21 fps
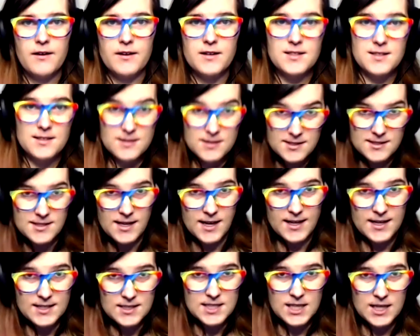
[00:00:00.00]

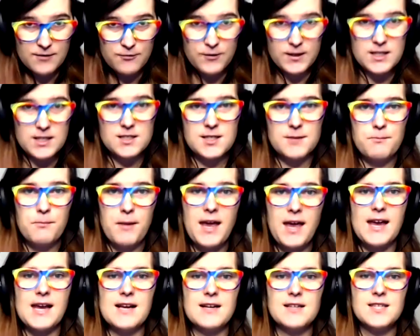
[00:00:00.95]
scientific
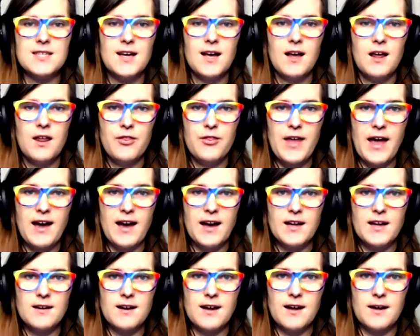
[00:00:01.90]
debate
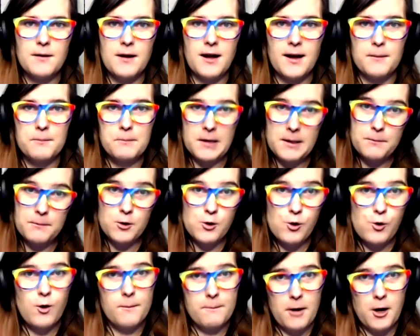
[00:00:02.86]
that people
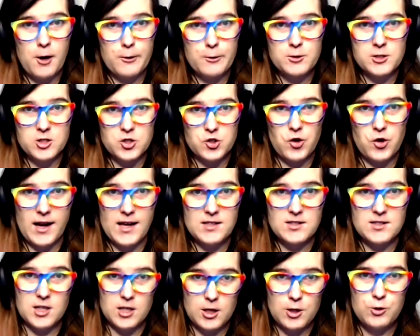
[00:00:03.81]
who oppose
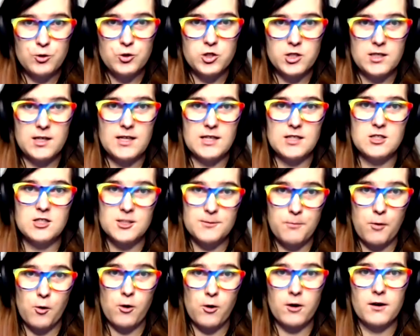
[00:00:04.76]
trans inclusion in
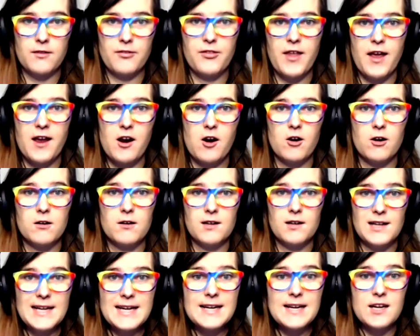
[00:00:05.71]
sport, they are
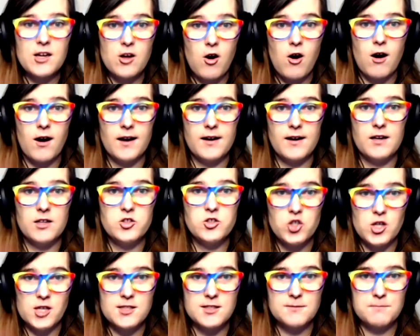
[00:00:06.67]
leaning on
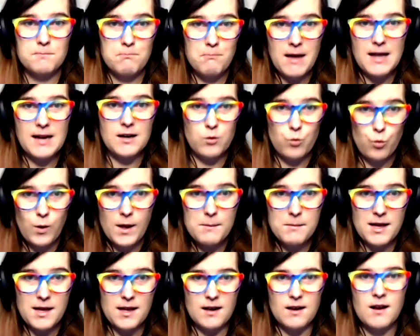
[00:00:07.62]
just men and
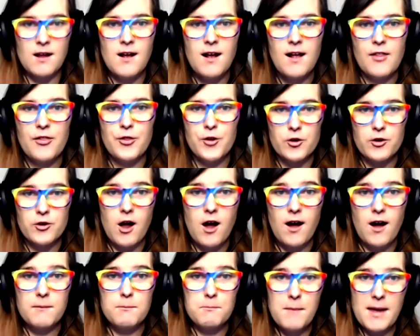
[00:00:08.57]
women. They're
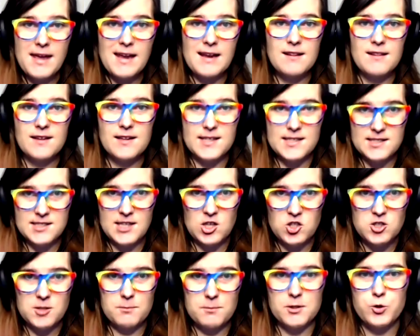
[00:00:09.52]
not making the
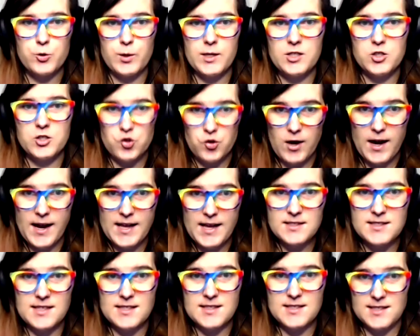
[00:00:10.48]
distinction between
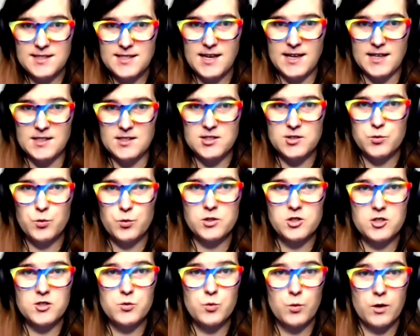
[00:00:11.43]
trans and cis,
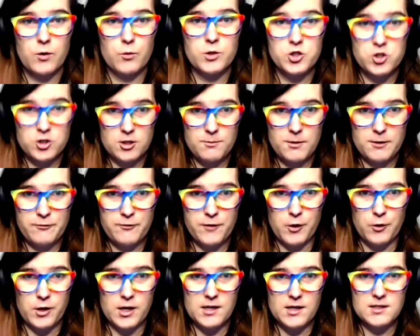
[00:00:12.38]
which is where we should be
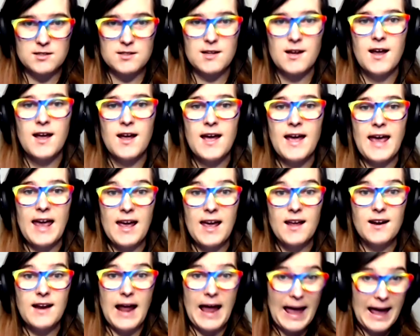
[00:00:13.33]
focused.
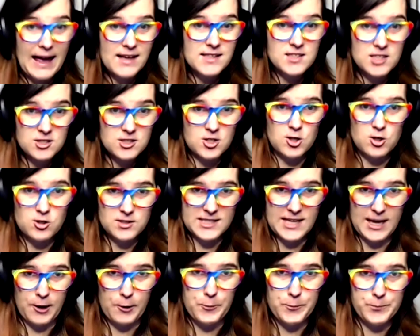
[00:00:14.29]
And as it turns
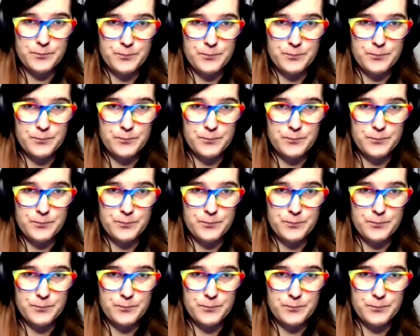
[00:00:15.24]
out,